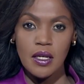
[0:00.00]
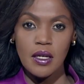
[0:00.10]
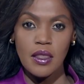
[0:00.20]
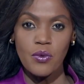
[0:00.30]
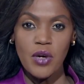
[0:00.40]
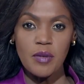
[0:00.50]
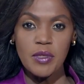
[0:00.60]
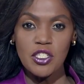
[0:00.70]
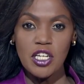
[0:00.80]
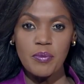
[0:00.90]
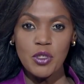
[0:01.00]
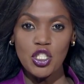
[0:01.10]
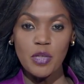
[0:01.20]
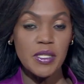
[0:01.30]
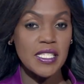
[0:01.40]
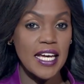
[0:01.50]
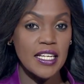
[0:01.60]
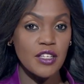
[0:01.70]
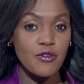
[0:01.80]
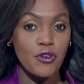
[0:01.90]
The Rugby Championship is
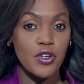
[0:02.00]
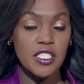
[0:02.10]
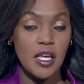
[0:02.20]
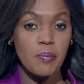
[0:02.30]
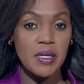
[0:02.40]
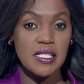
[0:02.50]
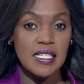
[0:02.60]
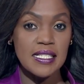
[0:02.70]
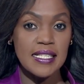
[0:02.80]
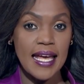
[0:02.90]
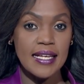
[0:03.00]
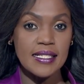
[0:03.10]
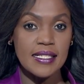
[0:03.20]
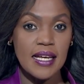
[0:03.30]
headed for its business end.